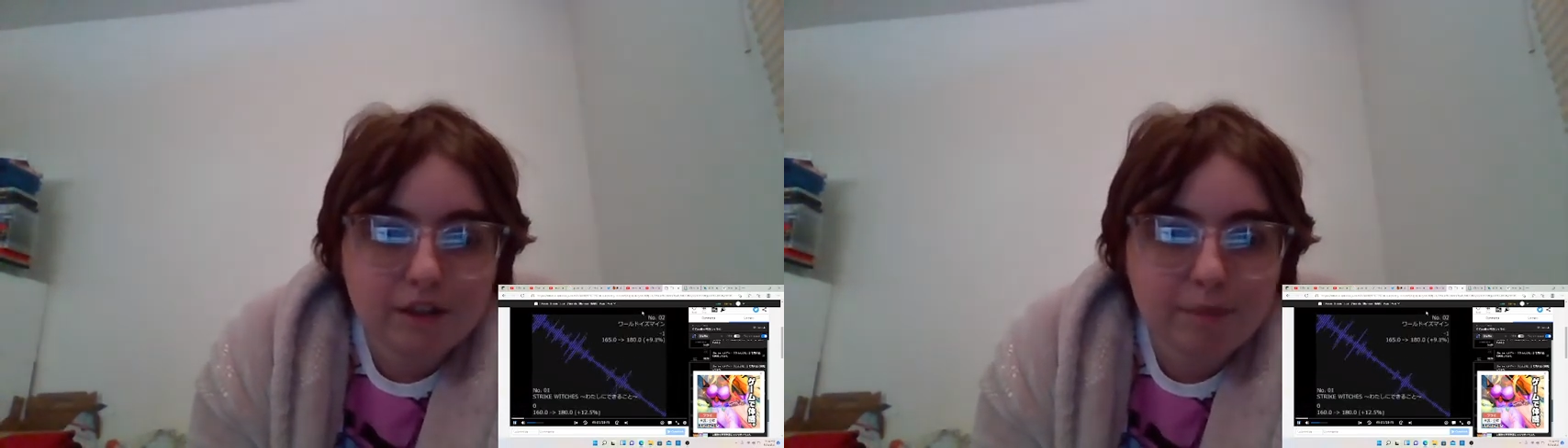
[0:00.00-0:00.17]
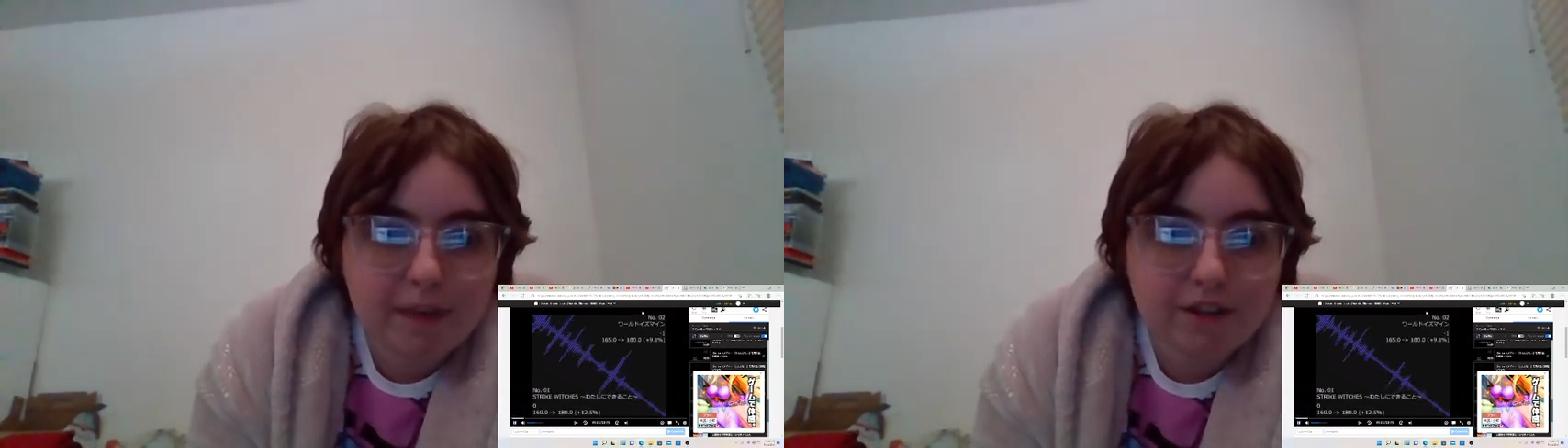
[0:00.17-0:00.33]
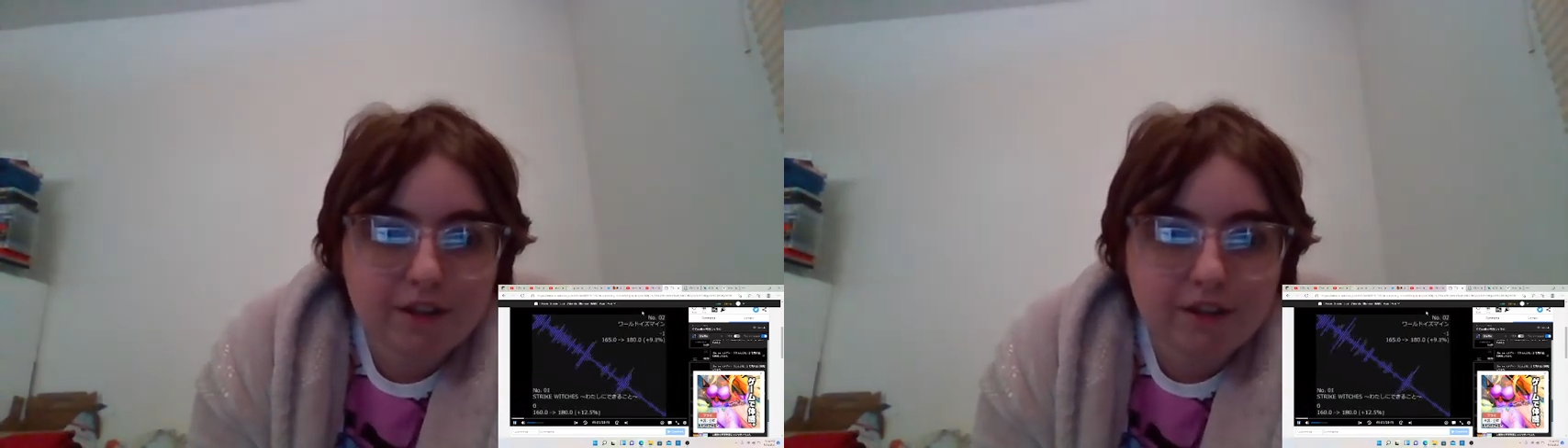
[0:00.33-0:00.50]
It's
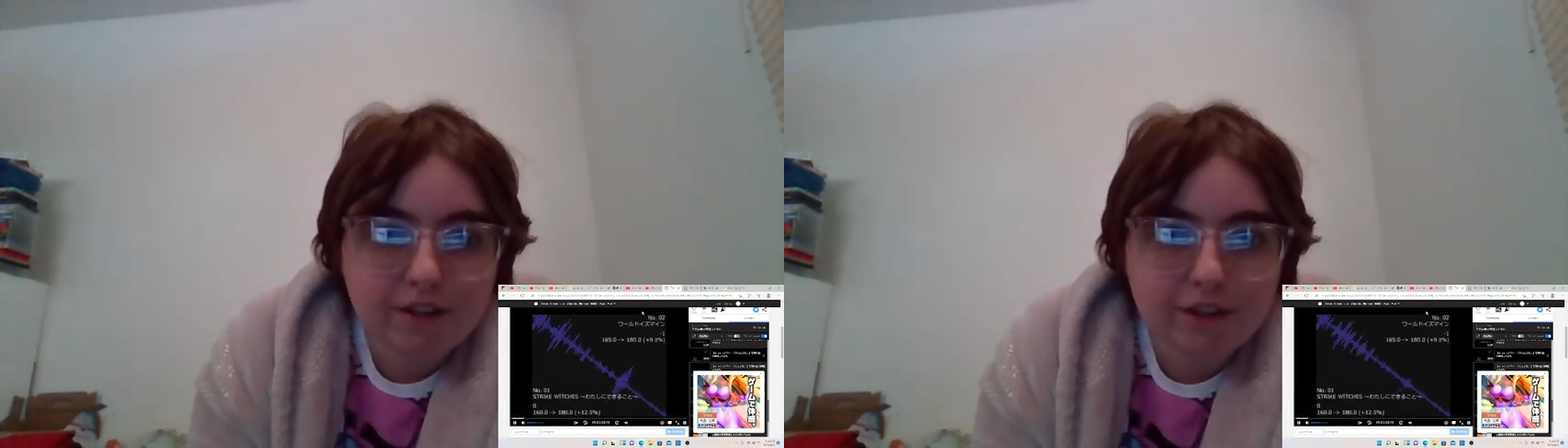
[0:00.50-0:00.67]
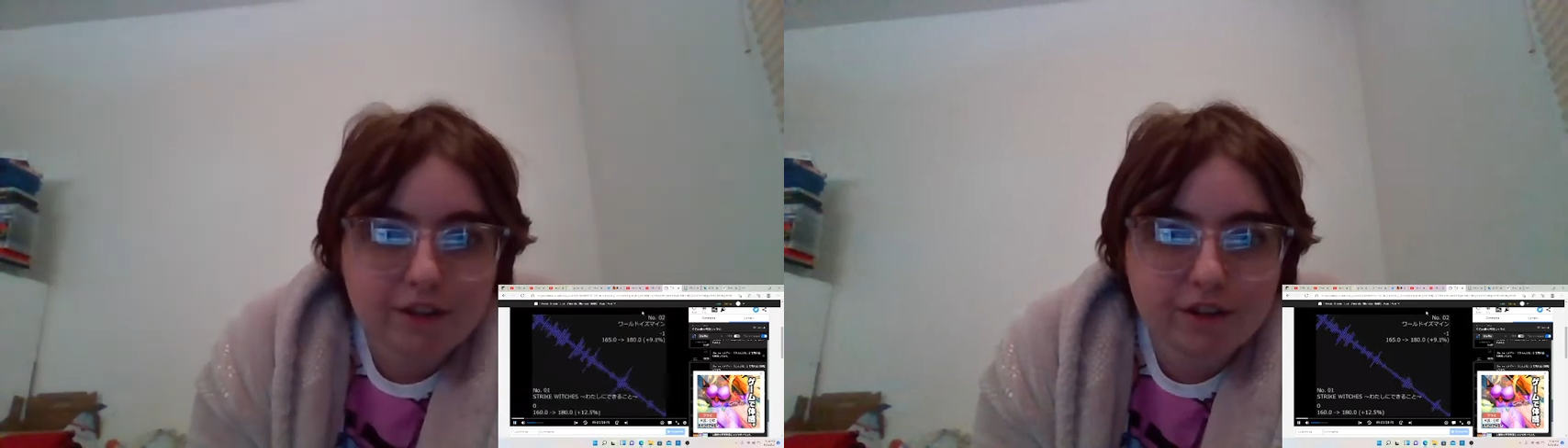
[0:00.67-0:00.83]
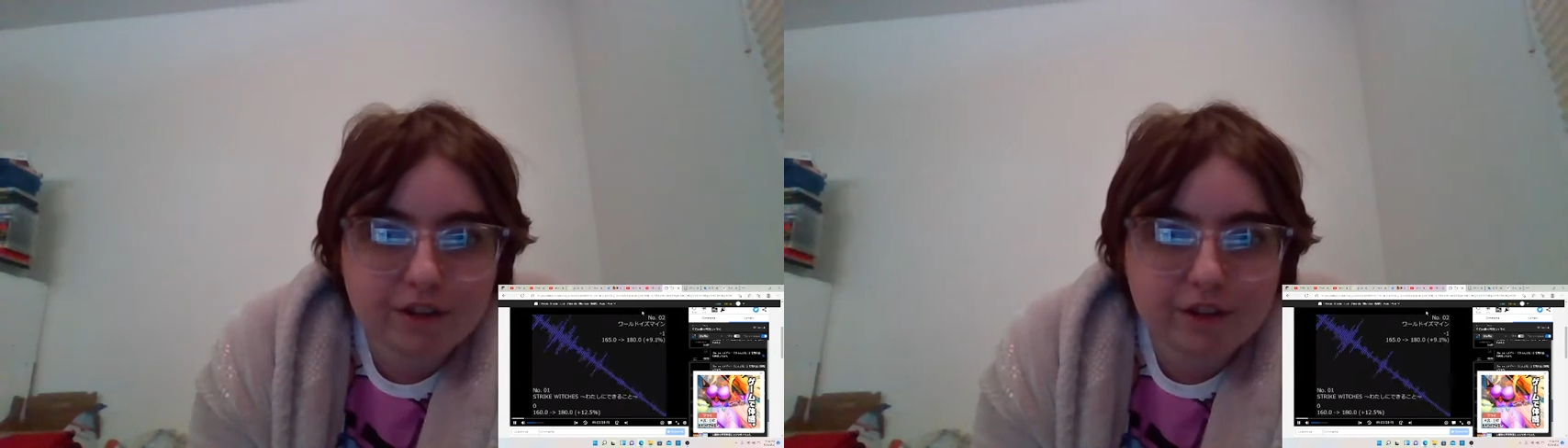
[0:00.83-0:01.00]

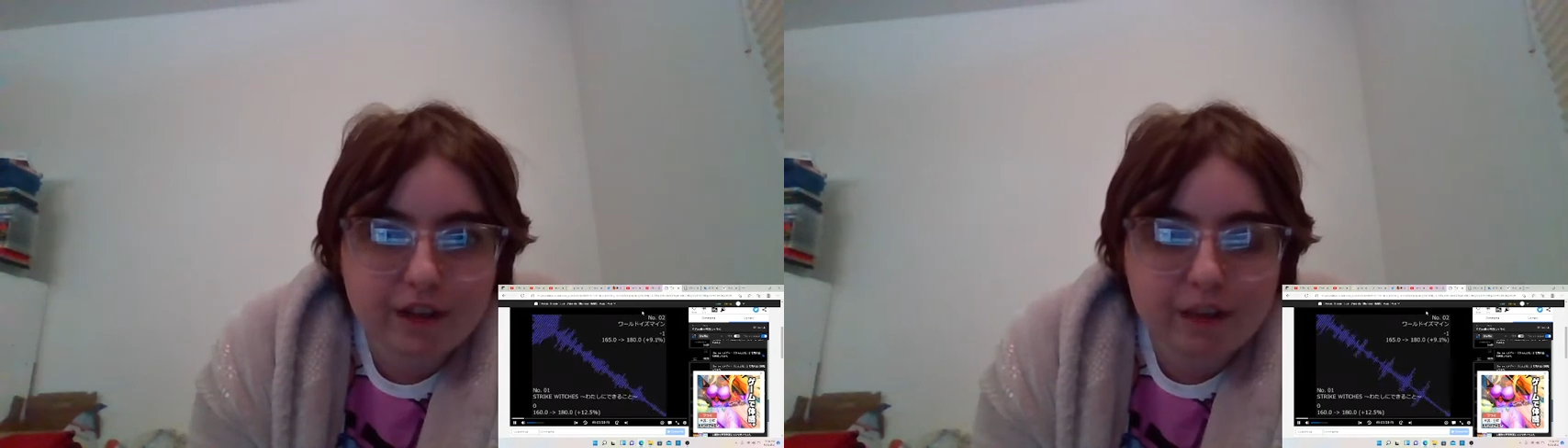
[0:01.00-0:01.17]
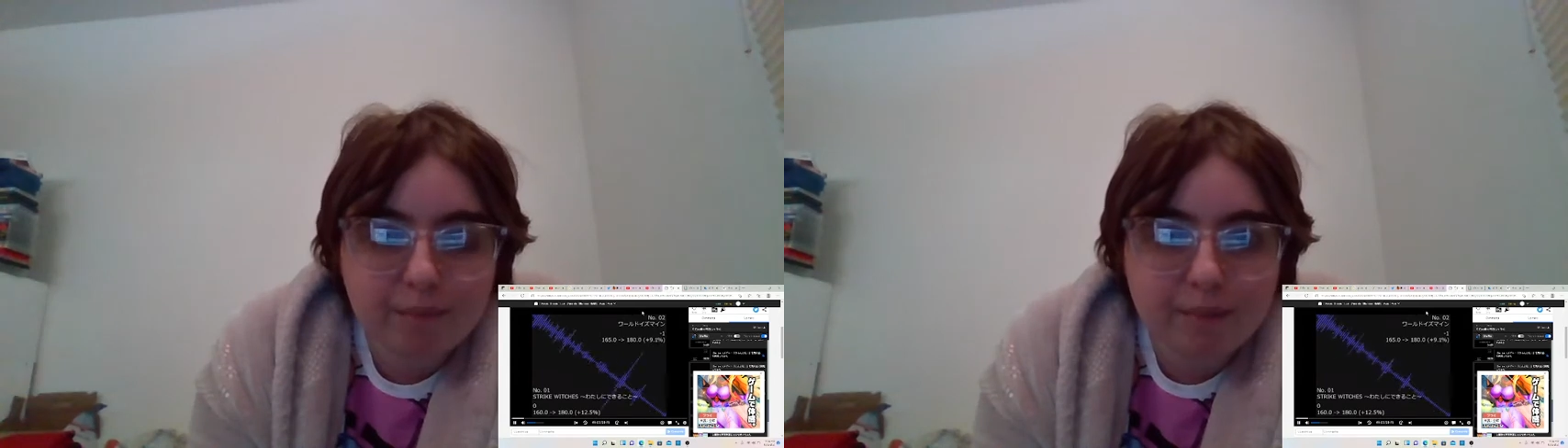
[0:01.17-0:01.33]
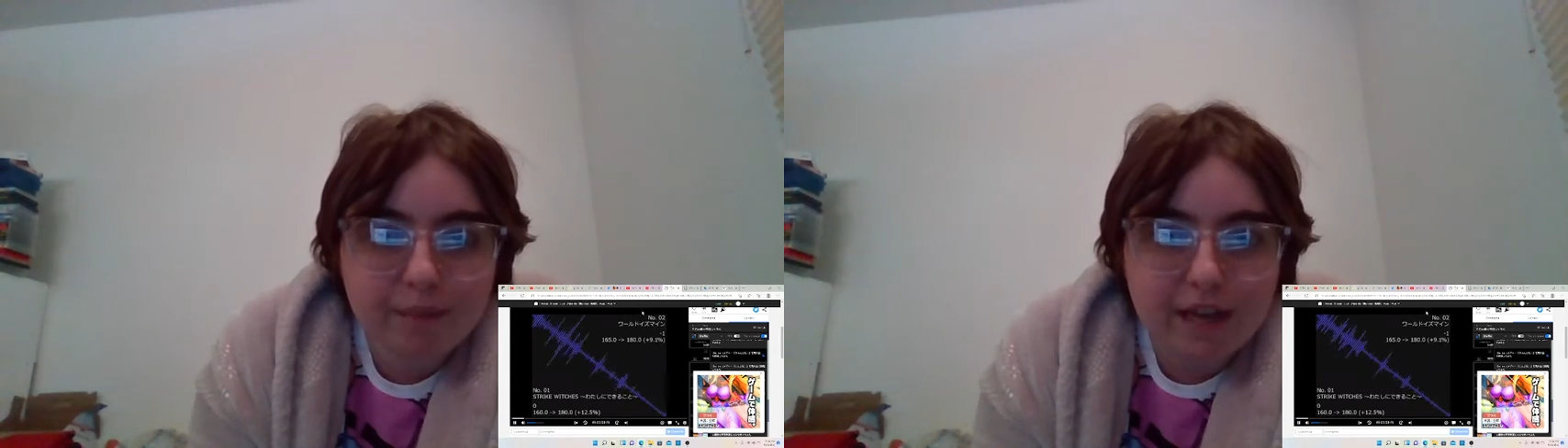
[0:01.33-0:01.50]
basically the same